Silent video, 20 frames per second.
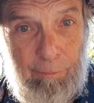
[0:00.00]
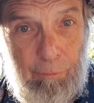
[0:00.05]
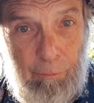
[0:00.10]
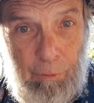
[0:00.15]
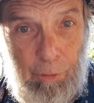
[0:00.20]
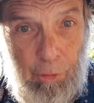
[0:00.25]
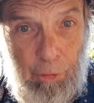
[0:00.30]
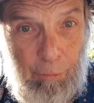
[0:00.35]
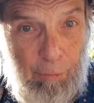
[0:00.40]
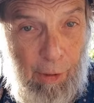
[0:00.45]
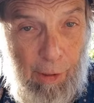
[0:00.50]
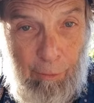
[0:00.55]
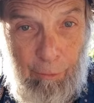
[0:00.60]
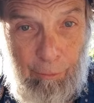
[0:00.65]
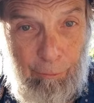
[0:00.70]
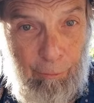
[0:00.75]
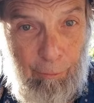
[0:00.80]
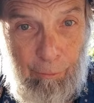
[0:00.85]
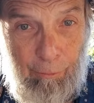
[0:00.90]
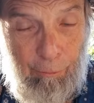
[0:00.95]
doing
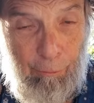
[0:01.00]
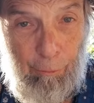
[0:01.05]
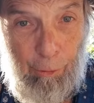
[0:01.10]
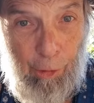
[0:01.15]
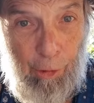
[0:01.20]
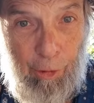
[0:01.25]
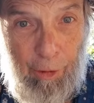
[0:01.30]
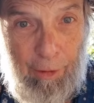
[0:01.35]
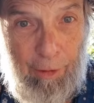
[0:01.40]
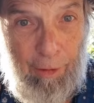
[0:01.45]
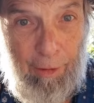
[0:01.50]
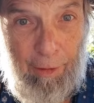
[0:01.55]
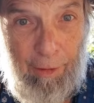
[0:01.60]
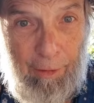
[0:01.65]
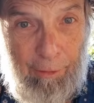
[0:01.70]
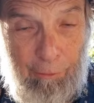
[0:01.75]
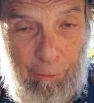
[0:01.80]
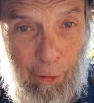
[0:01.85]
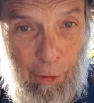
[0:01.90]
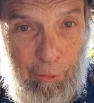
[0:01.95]
my work
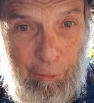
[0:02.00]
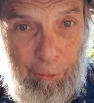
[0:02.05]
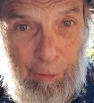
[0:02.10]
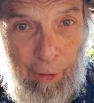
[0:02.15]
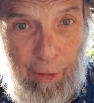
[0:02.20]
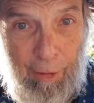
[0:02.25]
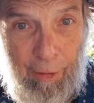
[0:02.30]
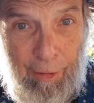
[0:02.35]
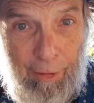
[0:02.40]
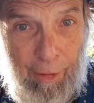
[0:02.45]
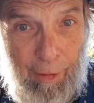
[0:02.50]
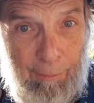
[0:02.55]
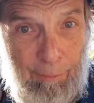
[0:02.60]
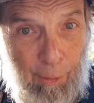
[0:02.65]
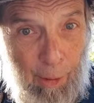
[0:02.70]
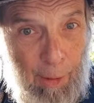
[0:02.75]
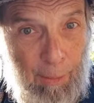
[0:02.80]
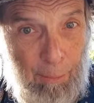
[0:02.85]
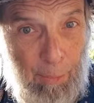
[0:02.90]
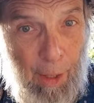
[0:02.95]
cross-legged on
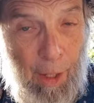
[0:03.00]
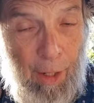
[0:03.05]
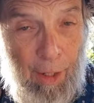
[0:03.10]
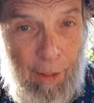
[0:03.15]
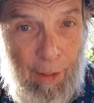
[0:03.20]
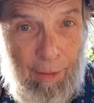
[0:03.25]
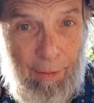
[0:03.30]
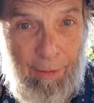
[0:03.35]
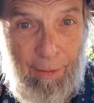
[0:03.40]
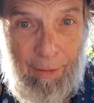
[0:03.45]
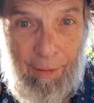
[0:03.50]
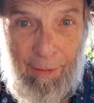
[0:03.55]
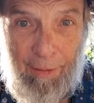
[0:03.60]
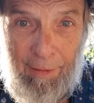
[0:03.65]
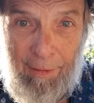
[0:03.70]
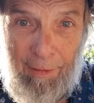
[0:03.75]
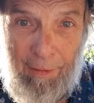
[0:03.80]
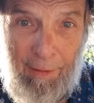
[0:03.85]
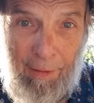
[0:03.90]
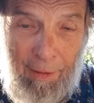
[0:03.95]
my bed
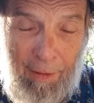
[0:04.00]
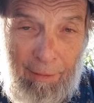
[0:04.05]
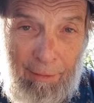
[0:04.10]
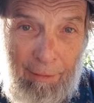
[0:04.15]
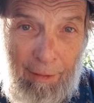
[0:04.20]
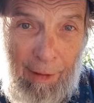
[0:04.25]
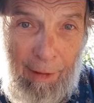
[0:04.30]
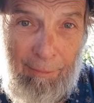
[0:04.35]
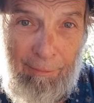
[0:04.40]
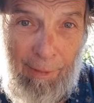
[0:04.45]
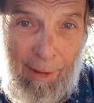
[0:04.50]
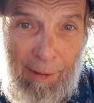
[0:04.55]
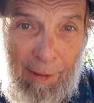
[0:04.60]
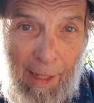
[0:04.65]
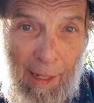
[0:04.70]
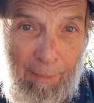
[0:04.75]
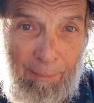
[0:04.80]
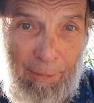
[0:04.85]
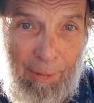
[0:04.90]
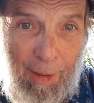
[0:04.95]
and on my
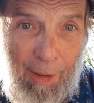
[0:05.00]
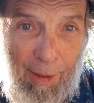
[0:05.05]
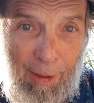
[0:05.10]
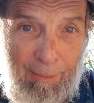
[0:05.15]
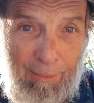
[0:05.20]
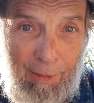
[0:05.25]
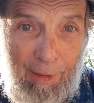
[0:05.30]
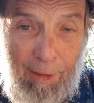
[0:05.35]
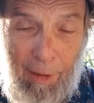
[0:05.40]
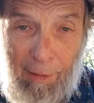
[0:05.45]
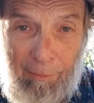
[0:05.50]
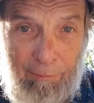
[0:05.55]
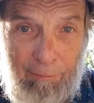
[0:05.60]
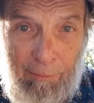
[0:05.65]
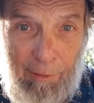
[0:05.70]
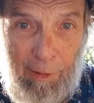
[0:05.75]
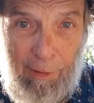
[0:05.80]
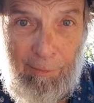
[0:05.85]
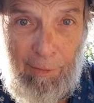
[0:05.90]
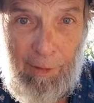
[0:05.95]
laptop. I love
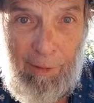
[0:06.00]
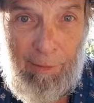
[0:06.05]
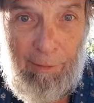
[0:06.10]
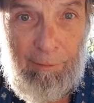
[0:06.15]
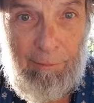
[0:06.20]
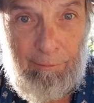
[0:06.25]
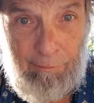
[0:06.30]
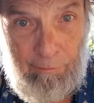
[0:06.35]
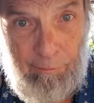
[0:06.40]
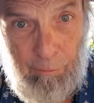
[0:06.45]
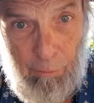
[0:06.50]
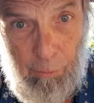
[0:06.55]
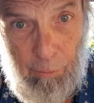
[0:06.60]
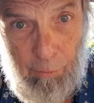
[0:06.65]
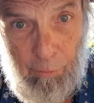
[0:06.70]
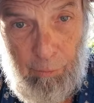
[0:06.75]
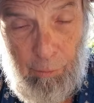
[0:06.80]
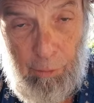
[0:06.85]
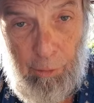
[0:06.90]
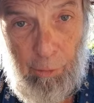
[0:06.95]
living
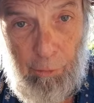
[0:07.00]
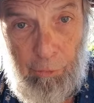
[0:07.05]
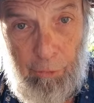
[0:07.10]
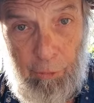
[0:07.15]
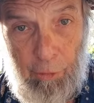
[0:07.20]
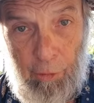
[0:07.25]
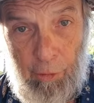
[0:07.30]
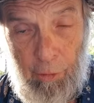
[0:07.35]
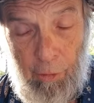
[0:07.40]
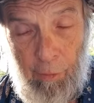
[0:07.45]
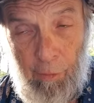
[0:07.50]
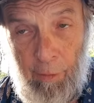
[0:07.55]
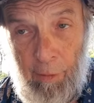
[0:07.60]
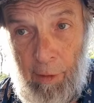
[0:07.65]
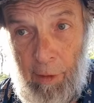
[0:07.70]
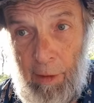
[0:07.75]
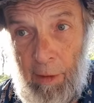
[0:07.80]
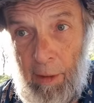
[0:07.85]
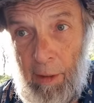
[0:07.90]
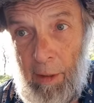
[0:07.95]
close to earth.
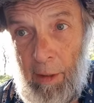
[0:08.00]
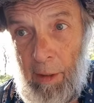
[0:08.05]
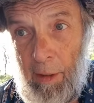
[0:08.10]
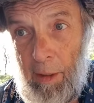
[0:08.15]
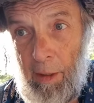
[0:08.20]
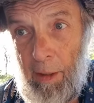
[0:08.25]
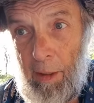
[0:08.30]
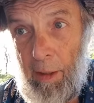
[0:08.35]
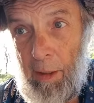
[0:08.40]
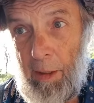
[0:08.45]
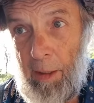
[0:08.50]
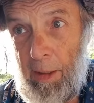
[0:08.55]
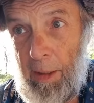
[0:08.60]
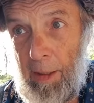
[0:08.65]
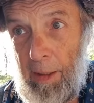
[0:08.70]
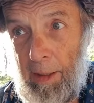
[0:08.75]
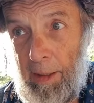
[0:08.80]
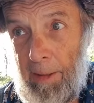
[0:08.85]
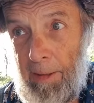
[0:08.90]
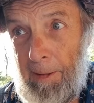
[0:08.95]

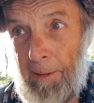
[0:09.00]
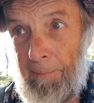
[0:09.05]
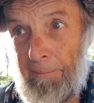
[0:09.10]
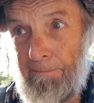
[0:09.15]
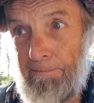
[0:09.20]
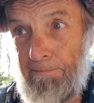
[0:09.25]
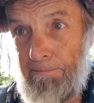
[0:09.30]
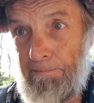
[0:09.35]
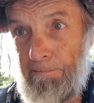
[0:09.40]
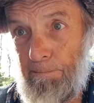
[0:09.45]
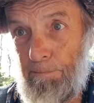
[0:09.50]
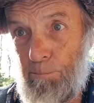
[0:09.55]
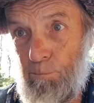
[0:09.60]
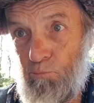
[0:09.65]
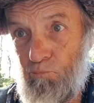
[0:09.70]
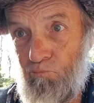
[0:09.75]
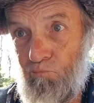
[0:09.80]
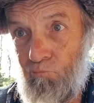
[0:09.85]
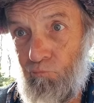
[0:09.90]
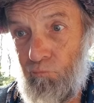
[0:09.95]
And
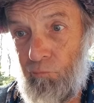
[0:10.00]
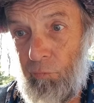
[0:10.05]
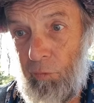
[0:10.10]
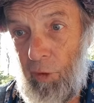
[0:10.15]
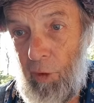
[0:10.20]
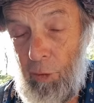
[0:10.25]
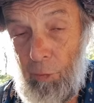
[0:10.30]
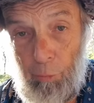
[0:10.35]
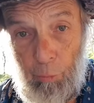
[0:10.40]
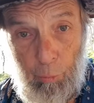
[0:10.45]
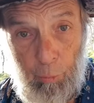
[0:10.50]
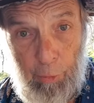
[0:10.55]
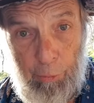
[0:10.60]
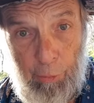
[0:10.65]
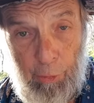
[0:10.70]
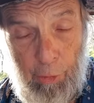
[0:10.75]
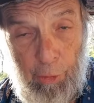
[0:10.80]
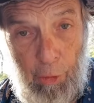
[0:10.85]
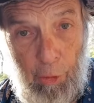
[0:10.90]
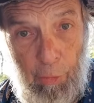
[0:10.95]
what
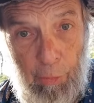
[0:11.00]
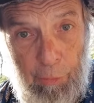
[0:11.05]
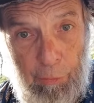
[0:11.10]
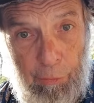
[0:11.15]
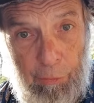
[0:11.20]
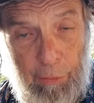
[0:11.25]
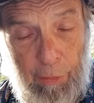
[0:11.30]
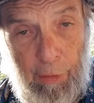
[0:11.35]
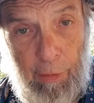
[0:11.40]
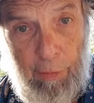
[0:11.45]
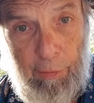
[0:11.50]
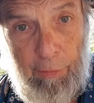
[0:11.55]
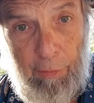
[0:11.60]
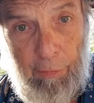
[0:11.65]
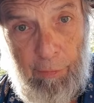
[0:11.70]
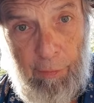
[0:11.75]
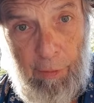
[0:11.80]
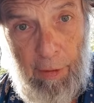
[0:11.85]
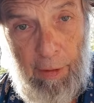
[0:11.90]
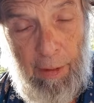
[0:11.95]
the Goans did,
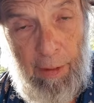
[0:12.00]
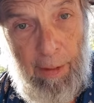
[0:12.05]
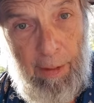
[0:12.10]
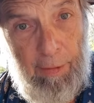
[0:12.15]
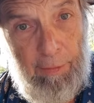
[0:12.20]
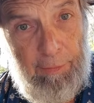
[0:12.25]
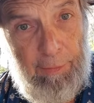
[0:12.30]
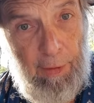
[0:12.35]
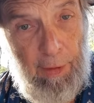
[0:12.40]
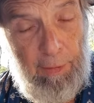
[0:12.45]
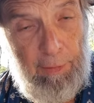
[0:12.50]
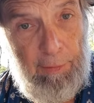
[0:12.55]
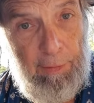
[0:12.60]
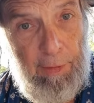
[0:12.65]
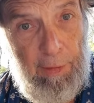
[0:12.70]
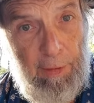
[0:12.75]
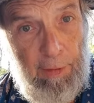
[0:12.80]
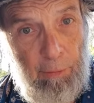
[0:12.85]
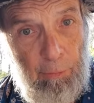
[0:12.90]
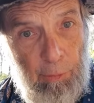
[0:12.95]
they had a
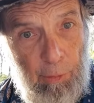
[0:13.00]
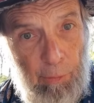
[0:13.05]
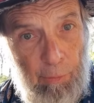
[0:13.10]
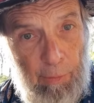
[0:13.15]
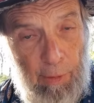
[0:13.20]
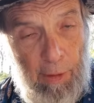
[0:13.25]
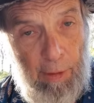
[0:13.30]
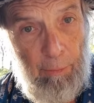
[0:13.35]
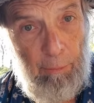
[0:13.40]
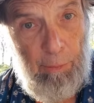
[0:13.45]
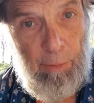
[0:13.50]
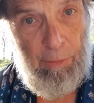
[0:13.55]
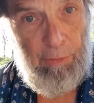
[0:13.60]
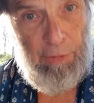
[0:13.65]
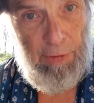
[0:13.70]
technique where they would